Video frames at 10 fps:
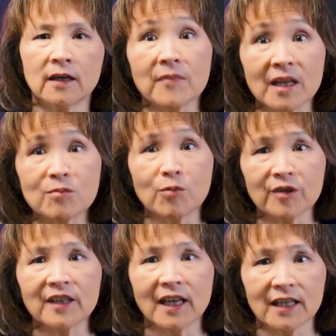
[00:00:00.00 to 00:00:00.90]
That's
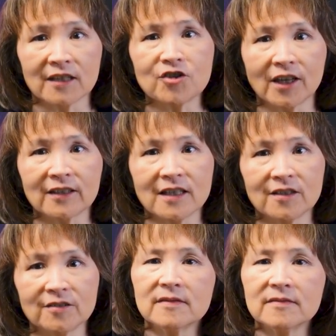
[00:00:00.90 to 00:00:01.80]
worth getting checked
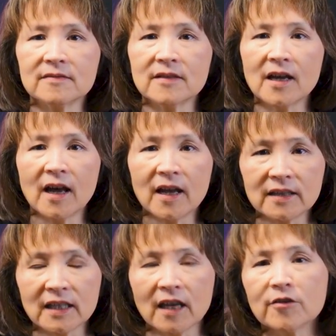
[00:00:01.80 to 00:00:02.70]
out. And
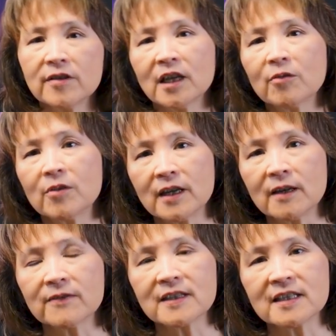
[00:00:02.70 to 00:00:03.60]
the other thing I want to
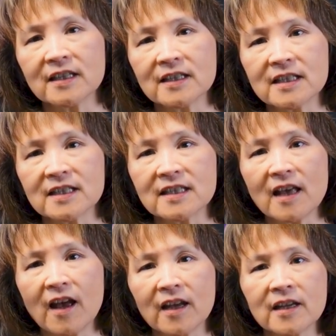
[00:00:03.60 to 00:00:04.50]
emphasize is
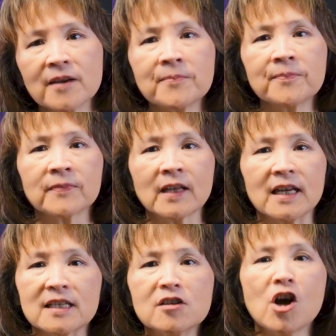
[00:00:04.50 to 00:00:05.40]
that
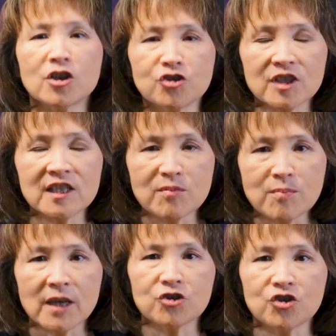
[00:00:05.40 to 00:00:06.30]
it's not just
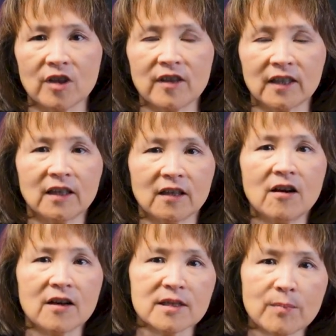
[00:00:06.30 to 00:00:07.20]
dementia that can
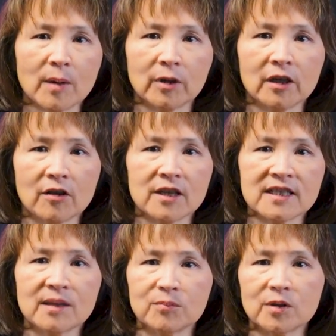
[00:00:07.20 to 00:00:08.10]
cause memory loss
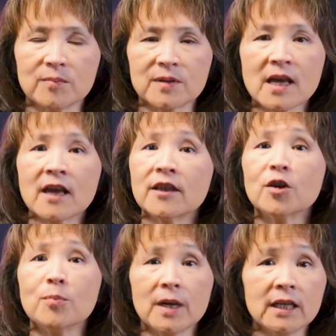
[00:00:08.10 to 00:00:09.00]
symptoms. There
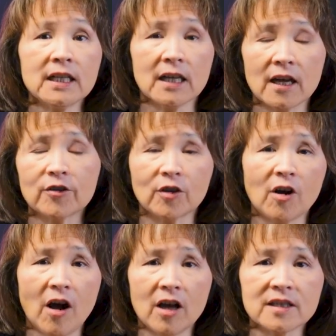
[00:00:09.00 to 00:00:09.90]
are many other
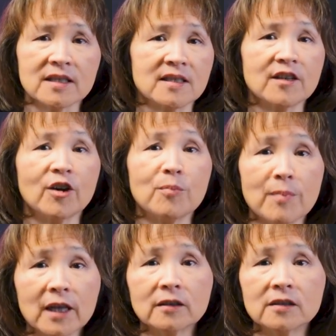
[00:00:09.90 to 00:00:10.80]
causes. There are
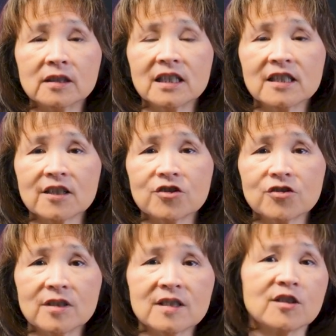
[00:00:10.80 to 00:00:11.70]
medical
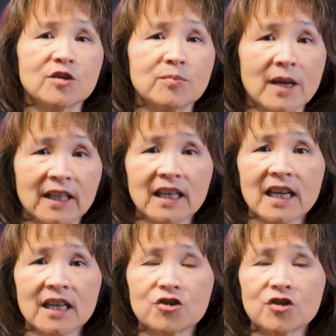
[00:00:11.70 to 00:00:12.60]
conditions, there's
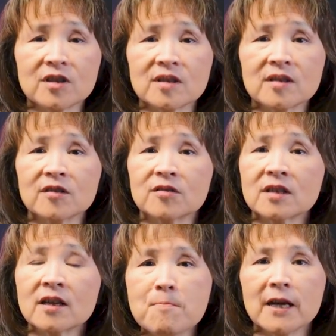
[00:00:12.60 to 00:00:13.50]
medications,
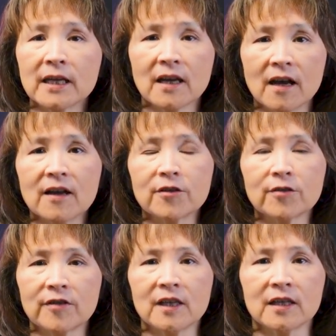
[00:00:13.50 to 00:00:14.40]
there's many other
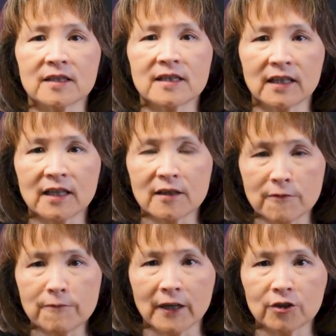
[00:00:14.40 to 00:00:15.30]
things that can
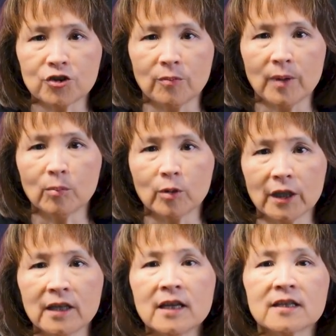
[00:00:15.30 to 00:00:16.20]
affect your
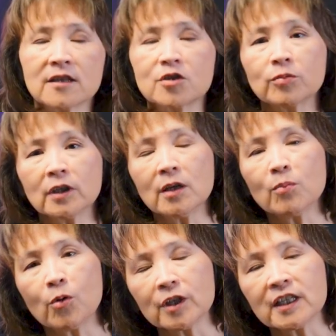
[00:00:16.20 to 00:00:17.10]
memory. So it's really
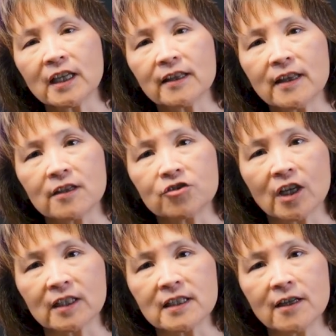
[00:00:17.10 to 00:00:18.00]
important to get that
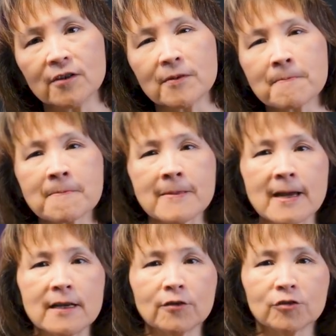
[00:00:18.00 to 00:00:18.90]
checked out,
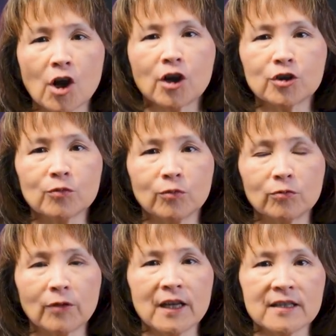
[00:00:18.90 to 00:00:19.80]
and your doctor will
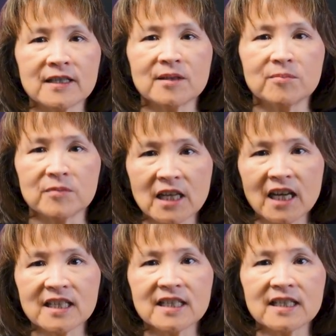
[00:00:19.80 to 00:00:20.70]
run some
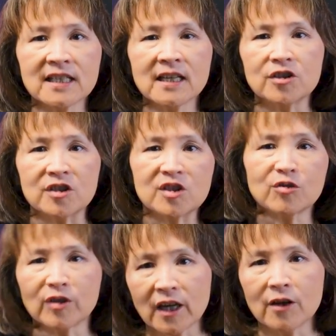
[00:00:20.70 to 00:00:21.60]
tests to
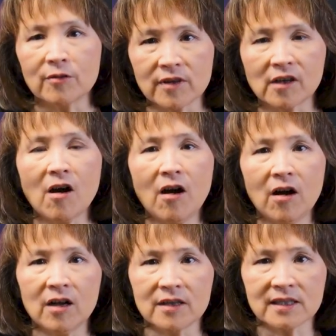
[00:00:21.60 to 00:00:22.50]
sort out the
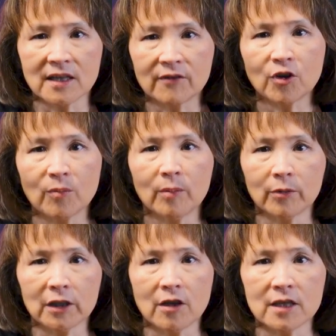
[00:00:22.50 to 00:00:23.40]
cause of your
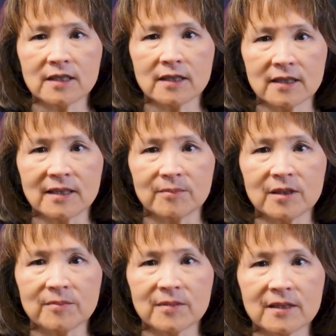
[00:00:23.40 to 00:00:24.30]
memory loss
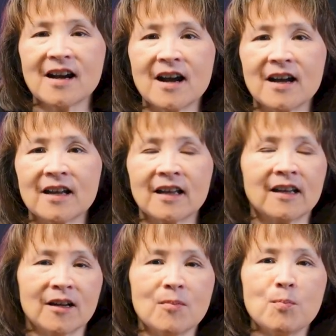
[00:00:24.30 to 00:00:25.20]
symptoms.
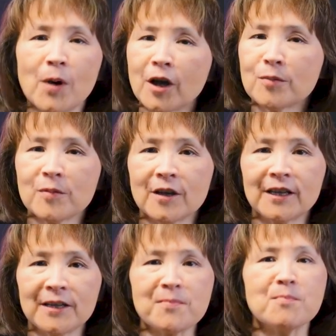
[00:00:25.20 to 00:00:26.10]
Bottom
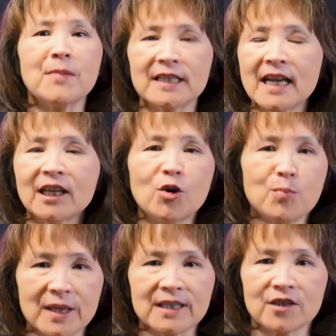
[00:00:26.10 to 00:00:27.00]
line, my take-home
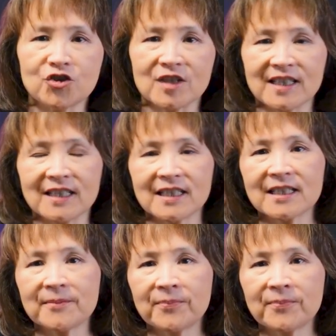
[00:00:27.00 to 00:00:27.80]
message is this.